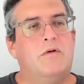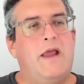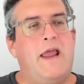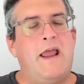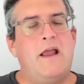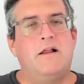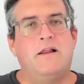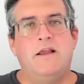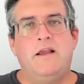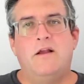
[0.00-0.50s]

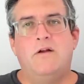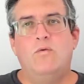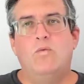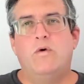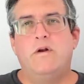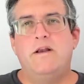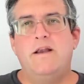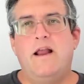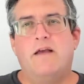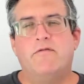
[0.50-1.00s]
alien
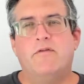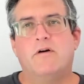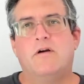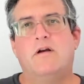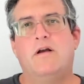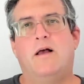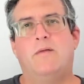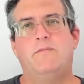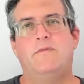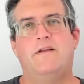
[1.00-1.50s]
would never
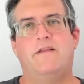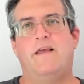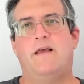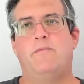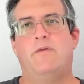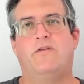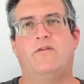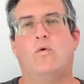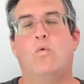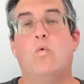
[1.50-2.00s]
come to
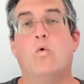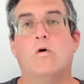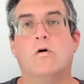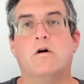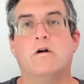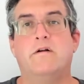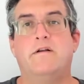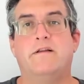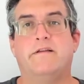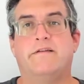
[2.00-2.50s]
them as a
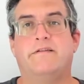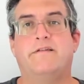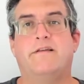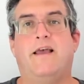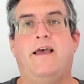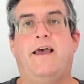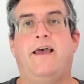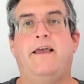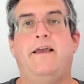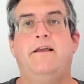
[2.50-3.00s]
word to
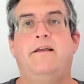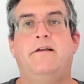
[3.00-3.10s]
say,